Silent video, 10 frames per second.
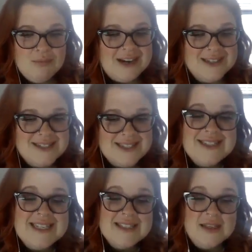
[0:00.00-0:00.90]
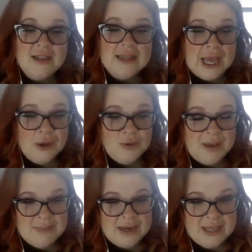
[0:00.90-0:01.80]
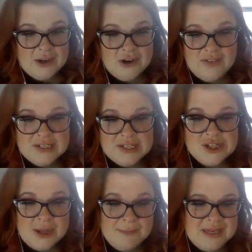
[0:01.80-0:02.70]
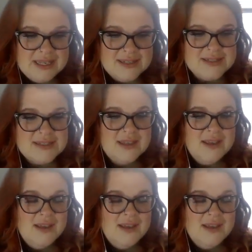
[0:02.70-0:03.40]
practices is allowed by Medicare Advantage companies?